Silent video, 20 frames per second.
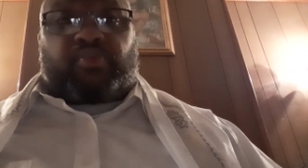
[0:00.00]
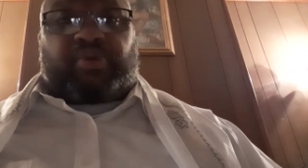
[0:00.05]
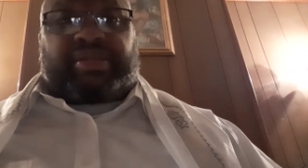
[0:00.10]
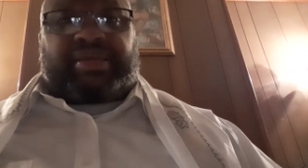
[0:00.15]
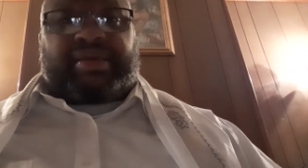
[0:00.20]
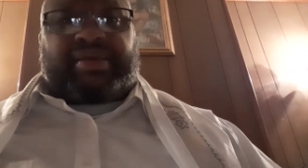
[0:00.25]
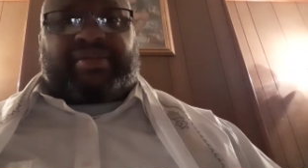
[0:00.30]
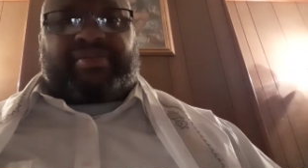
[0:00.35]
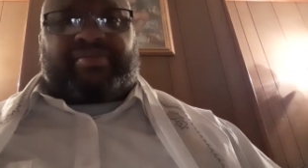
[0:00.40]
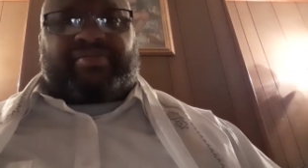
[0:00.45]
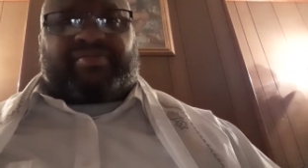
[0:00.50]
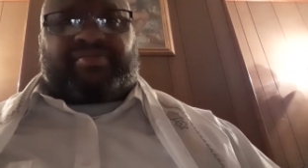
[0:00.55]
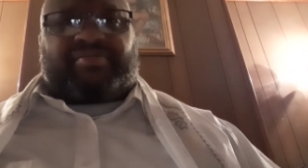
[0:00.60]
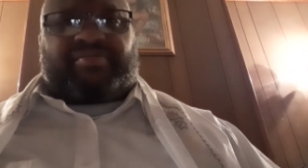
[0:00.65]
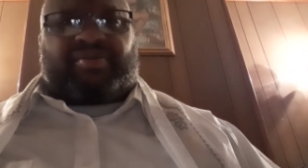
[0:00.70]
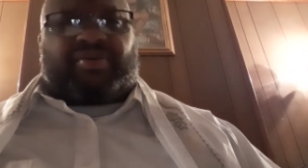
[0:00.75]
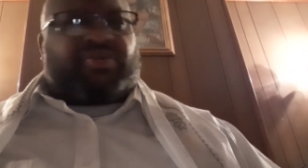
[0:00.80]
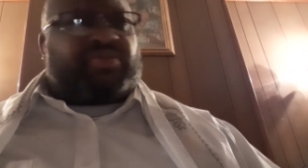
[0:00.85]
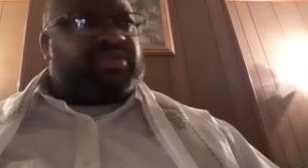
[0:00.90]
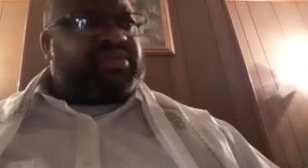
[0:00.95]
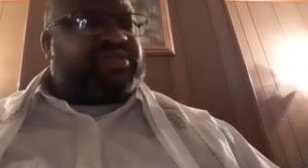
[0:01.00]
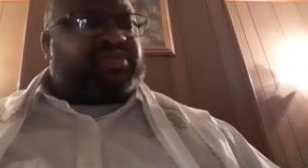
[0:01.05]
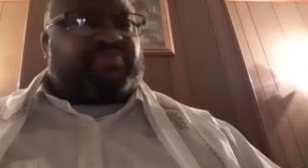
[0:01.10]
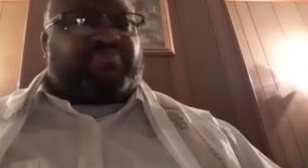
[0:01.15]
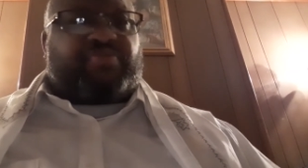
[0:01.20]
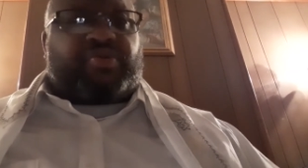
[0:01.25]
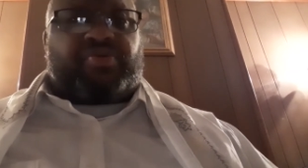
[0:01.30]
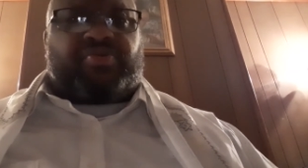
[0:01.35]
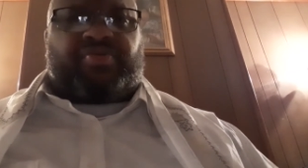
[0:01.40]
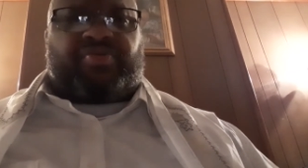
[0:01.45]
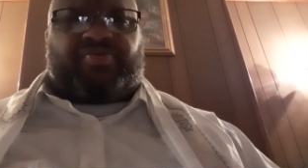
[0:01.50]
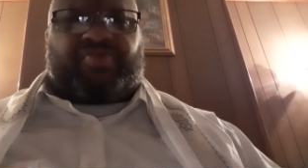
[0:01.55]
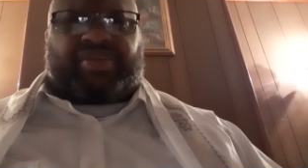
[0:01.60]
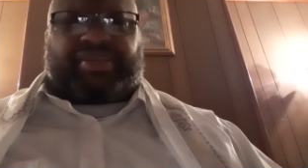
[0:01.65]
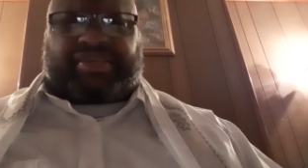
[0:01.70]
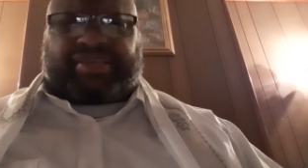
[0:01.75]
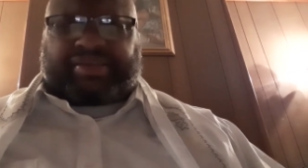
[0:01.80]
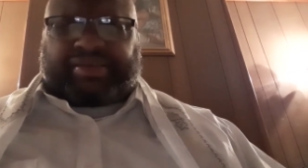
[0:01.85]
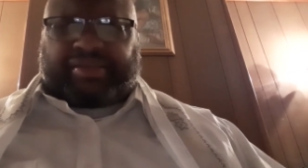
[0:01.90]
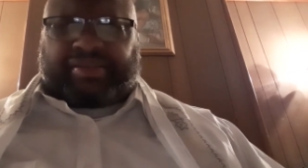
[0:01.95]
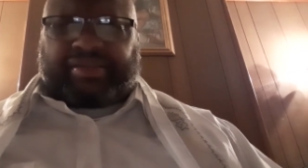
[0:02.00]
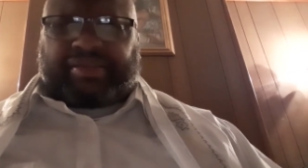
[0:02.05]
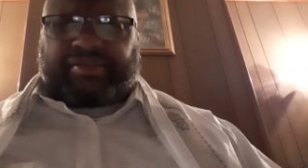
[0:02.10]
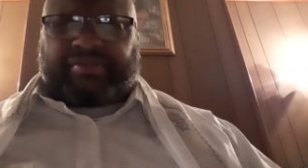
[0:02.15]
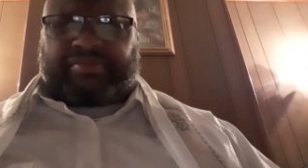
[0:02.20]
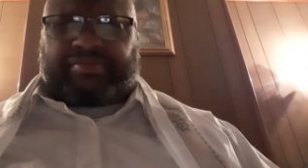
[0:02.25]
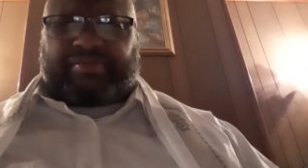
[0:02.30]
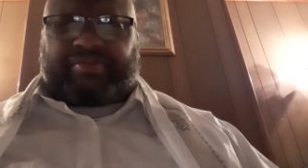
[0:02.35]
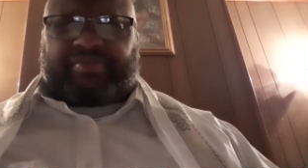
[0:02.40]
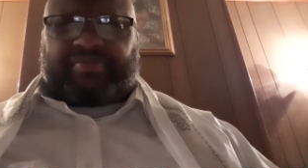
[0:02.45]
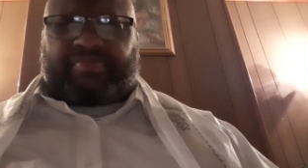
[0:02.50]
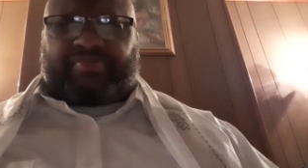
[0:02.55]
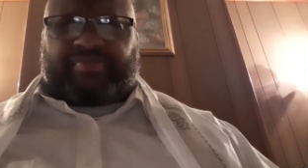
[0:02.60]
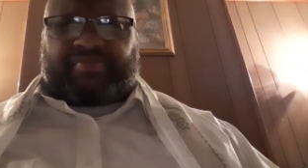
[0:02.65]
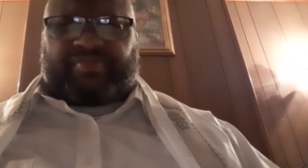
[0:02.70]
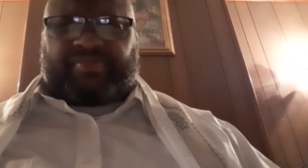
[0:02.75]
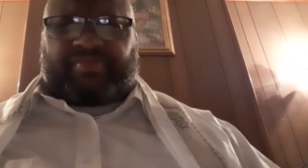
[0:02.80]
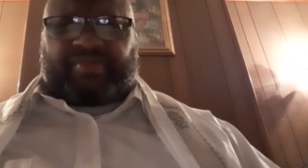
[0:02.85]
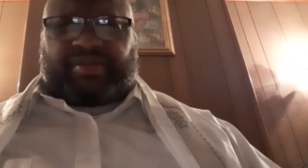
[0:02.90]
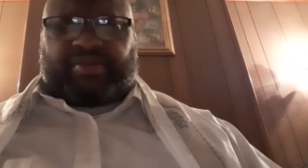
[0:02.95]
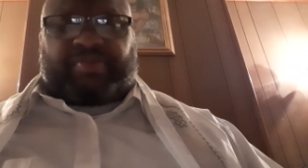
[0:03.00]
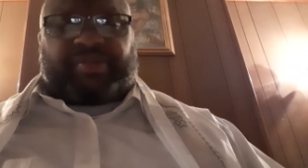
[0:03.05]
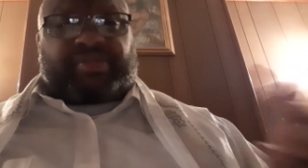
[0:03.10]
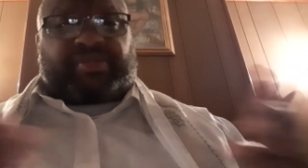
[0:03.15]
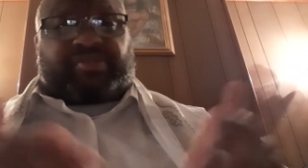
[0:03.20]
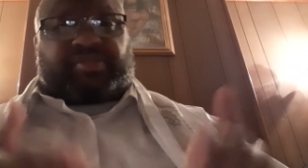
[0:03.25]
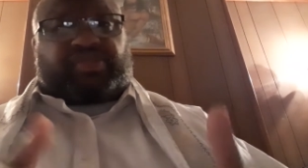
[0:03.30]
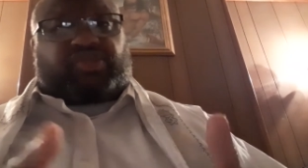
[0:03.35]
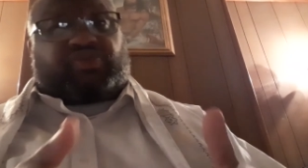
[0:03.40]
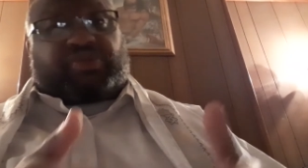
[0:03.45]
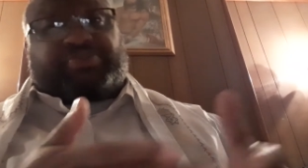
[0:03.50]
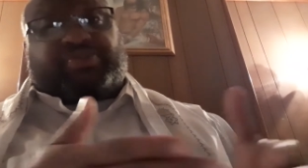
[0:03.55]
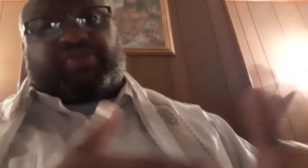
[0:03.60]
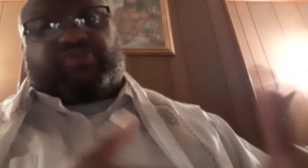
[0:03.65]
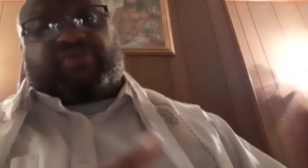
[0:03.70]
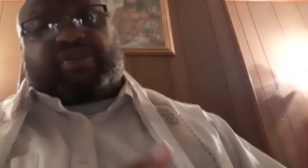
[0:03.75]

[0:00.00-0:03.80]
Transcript: would end? All this murder and killing? But this description in